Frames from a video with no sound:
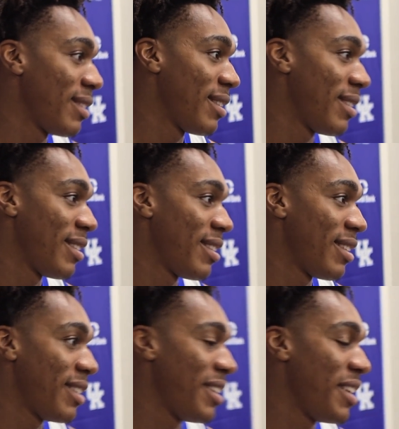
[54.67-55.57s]
in
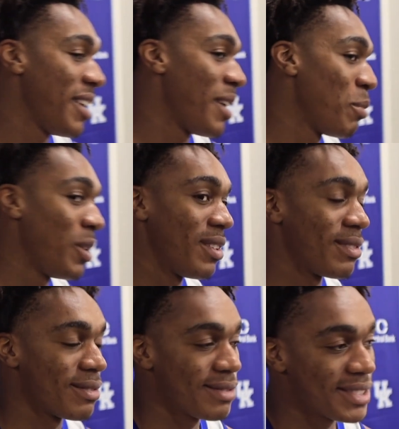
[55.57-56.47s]
front? Yeah, I
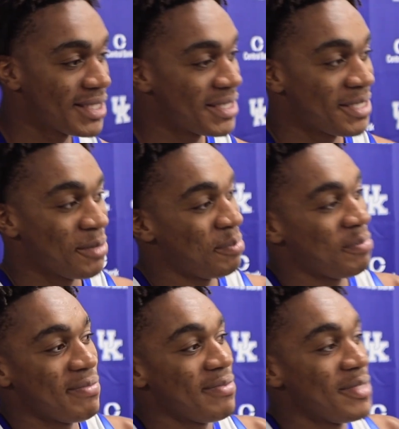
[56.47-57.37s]
mean.
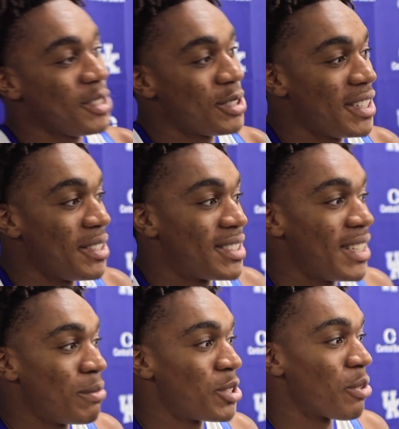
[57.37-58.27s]
You see,
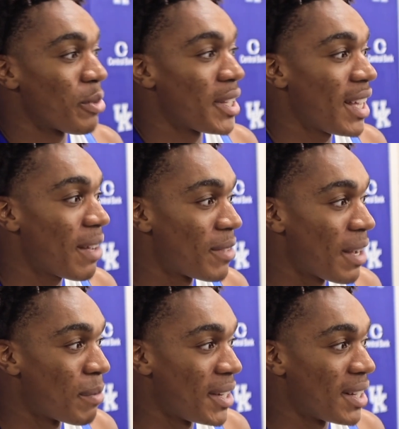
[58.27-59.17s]
teams don't really have
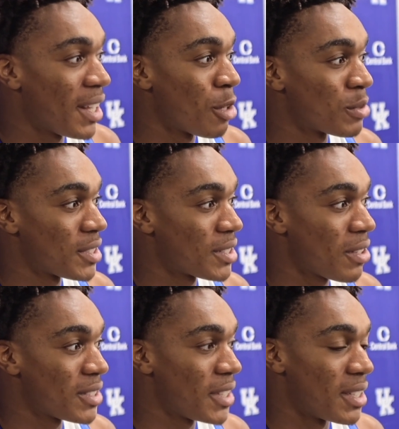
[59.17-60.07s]
that many layups. It's
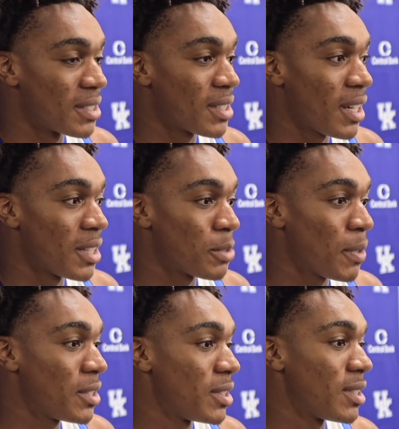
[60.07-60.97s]
hard to get inside,
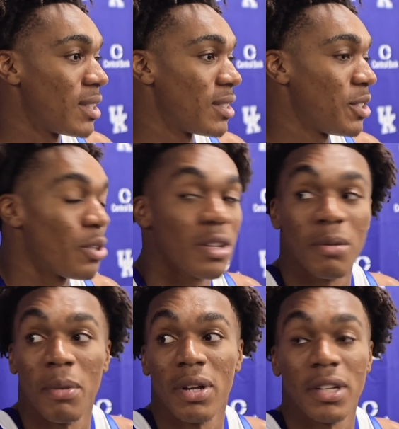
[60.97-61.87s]
especially since you go
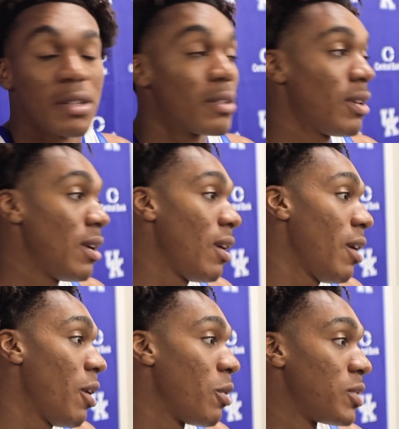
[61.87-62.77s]
Lamont and
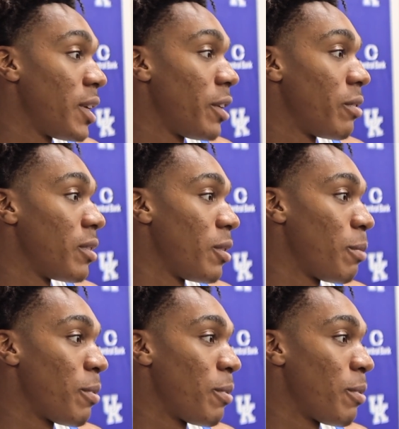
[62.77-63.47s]
Ortega on the